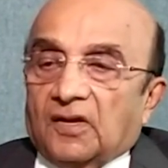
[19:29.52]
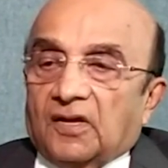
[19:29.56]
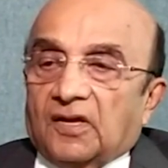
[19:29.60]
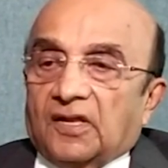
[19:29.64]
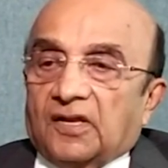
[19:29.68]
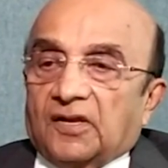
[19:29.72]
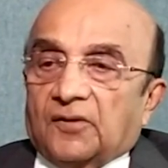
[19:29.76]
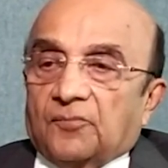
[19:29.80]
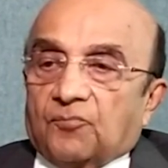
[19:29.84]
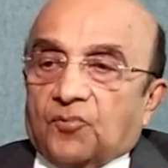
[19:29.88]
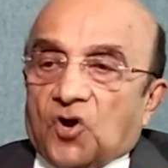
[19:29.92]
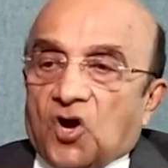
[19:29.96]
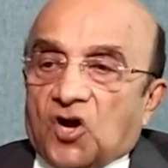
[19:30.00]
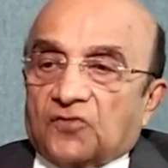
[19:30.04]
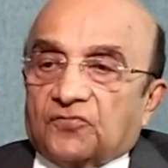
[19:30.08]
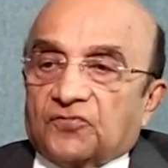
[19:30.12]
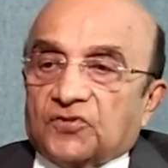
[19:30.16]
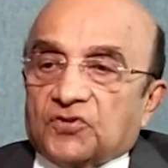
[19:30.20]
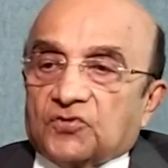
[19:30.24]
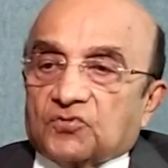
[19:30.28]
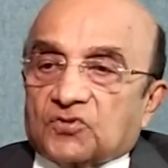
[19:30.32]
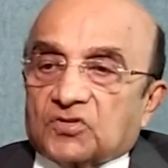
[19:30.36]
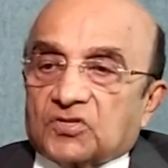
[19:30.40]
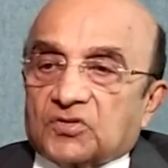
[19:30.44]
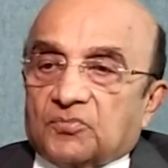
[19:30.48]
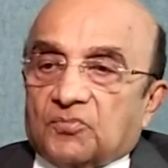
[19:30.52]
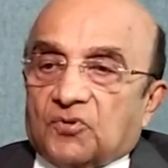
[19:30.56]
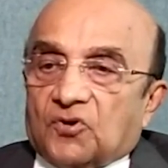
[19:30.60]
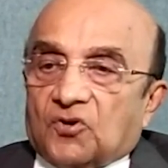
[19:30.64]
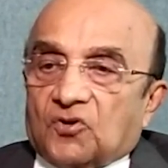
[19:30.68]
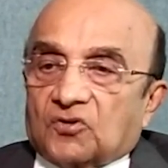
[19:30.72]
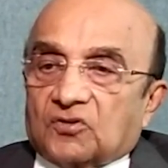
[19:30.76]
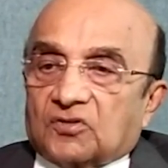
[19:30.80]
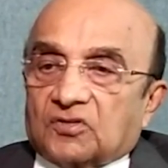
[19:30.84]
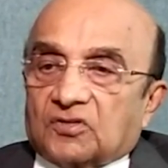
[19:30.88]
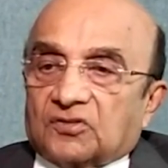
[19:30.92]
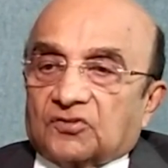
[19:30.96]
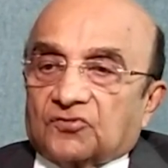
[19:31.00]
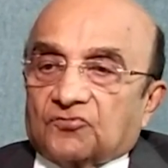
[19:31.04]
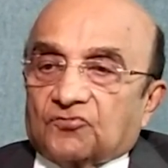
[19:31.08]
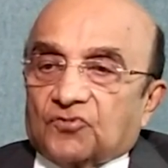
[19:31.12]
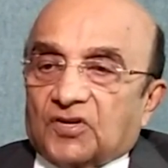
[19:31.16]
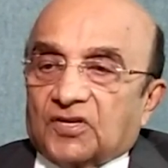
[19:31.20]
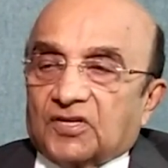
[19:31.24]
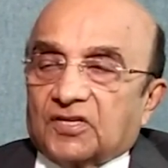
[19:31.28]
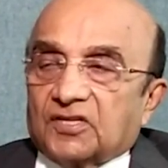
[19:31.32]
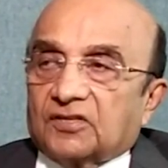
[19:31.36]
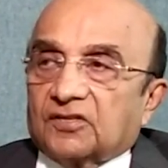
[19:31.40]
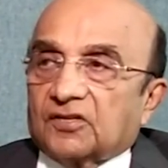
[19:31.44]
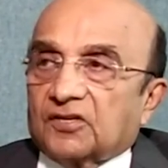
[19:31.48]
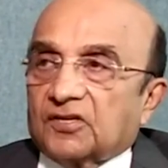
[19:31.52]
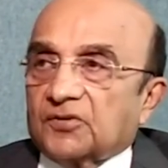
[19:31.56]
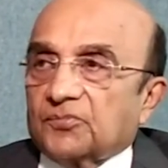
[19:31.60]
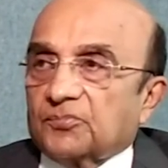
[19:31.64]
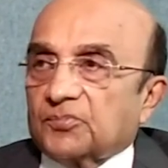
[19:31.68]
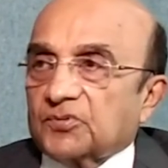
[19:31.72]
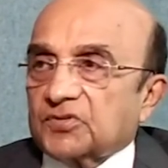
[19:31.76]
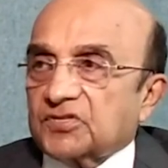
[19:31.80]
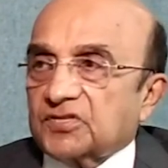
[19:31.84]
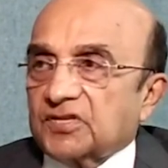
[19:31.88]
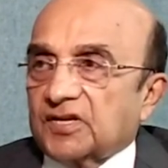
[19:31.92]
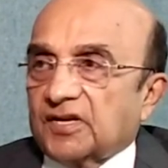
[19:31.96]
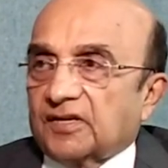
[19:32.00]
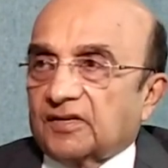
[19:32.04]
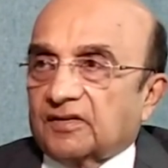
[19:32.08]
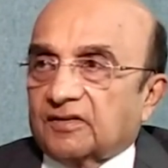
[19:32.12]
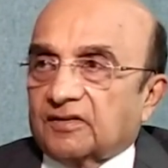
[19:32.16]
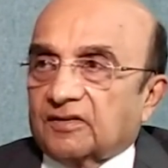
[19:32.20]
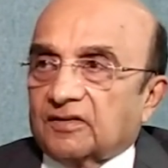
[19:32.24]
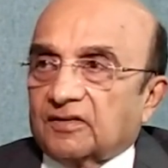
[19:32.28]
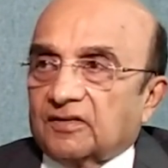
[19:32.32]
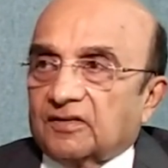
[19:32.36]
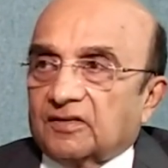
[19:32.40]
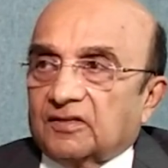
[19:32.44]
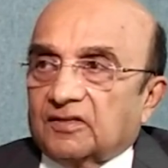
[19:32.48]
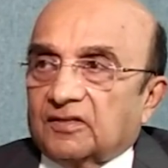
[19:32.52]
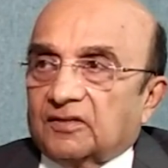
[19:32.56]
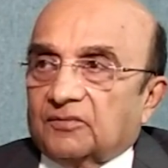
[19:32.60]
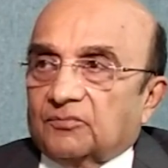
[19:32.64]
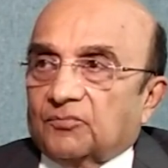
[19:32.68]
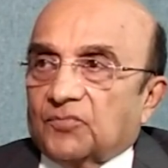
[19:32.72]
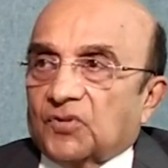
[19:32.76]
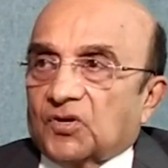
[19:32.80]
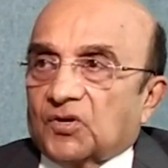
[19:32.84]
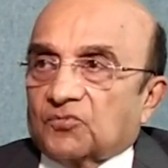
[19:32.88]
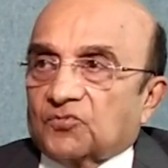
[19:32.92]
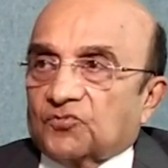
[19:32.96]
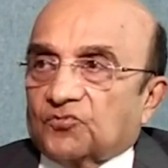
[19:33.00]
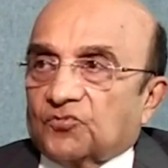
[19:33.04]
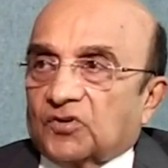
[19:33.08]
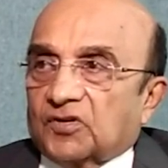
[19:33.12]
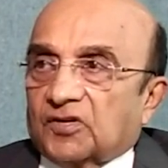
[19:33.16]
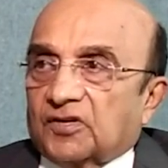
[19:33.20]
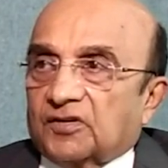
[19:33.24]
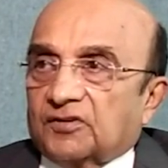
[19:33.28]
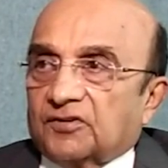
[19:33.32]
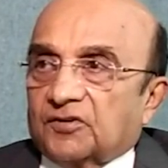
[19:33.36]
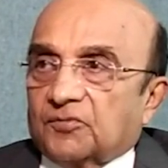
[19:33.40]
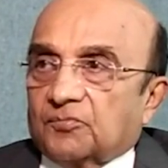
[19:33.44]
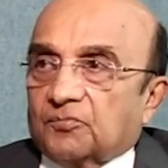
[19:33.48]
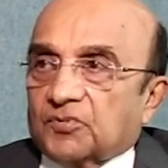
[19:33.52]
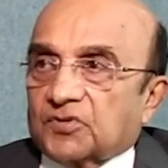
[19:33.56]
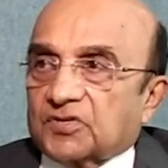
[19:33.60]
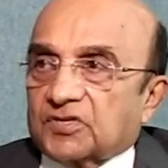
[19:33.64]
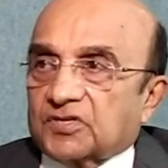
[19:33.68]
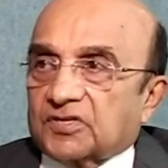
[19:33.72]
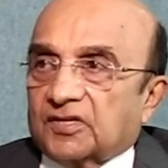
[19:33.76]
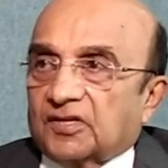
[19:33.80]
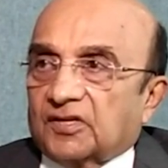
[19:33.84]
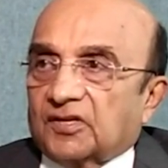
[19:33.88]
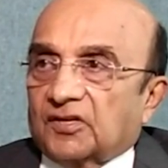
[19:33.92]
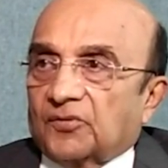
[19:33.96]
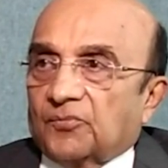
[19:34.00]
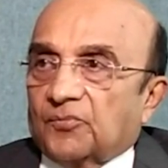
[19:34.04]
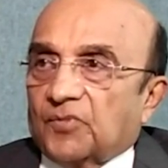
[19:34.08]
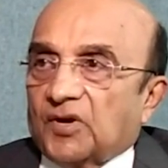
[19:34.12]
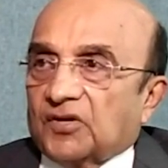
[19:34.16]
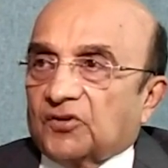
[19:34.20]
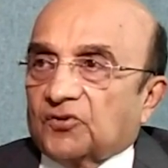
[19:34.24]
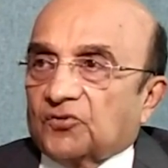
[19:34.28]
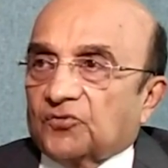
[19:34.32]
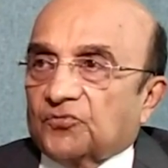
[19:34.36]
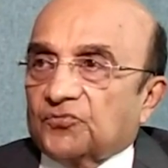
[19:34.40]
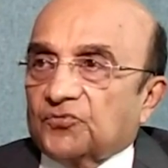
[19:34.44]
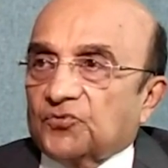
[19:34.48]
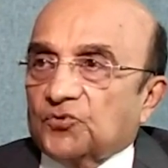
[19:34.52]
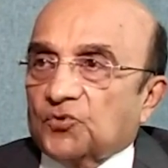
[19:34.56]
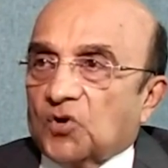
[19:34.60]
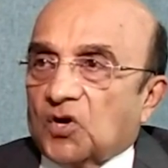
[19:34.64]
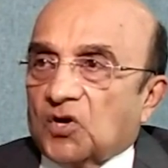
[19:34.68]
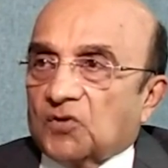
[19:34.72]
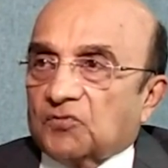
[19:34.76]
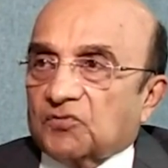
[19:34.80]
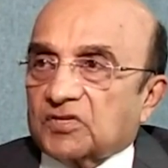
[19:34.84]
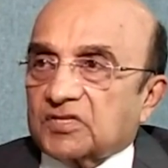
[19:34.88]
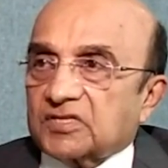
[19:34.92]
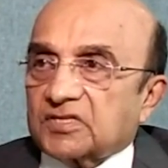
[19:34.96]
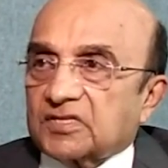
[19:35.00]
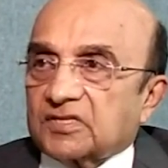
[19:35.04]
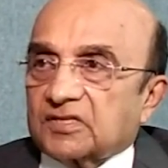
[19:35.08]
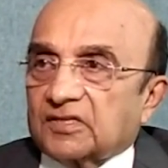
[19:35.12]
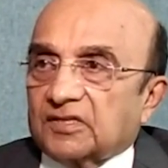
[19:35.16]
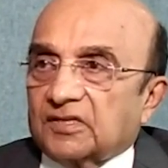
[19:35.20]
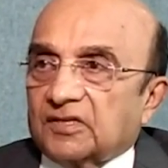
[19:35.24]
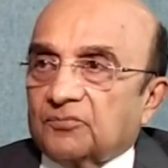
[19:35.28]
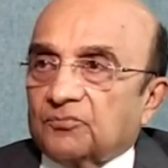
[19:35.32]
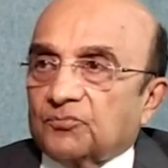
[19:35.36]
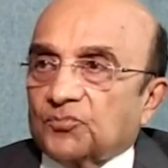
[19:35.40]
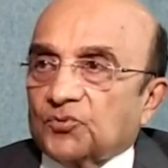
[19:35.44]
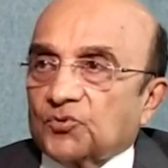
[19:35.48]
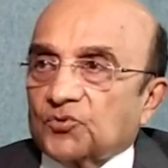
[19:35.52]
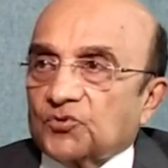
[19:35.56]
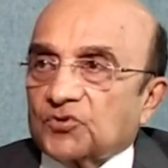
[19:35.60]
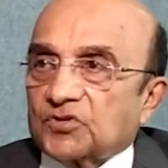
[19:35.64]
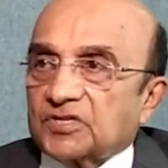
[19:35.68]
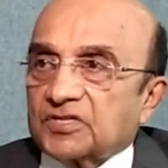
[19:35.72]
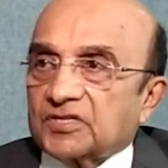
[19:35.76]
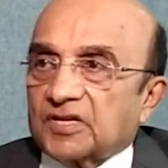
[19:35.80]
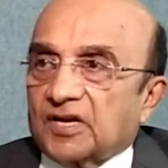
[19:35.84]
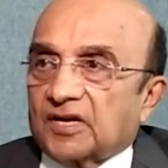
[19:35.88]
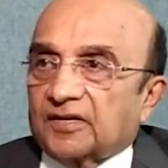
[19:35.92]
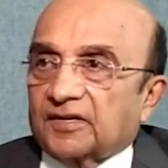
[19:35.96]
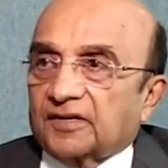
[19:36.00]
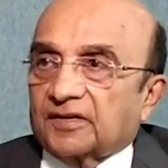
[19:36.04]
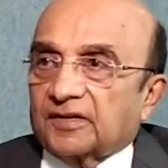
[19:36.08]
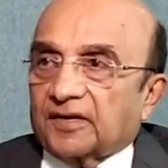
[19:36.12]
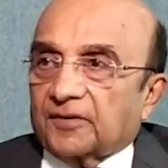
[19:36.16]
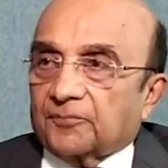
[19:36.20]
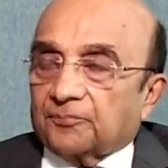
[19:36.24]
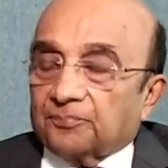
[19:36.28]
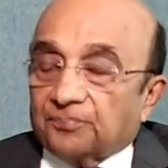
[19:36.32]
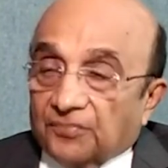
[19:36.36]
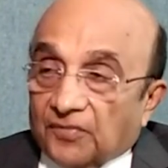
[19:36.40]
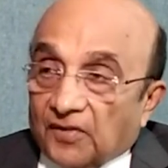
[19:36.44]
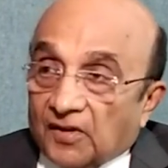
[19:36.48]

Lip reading: And the block, which was about 20-30%, becomes 100% in a matter of few hours and produces heart attack.